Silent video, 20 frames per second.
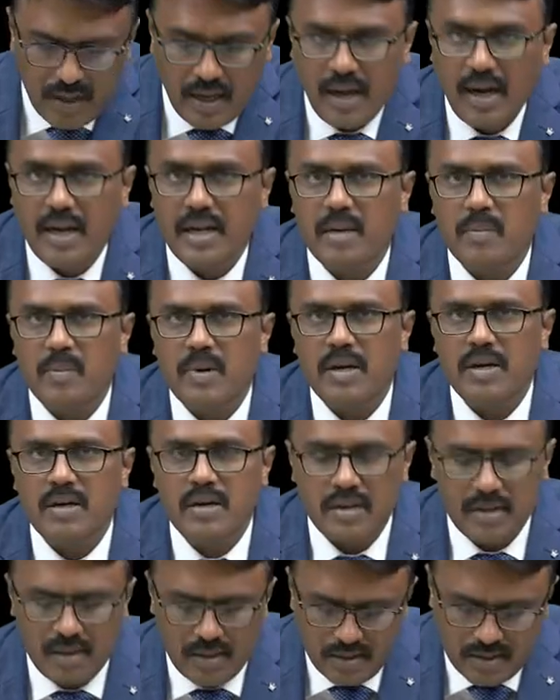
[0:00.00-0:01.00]

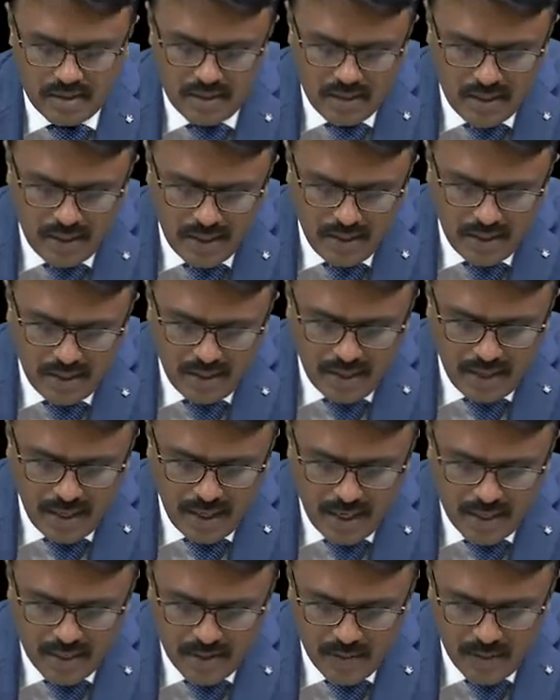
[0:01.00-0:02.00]
antiplatelet drugs like
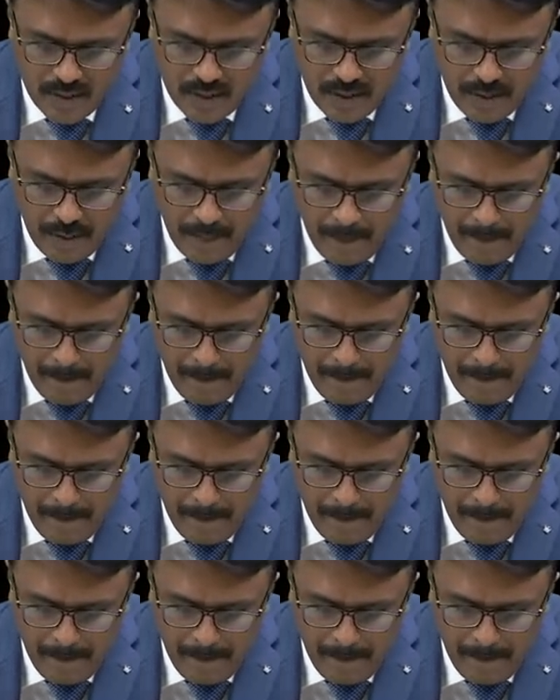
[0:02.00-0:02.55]
aspirin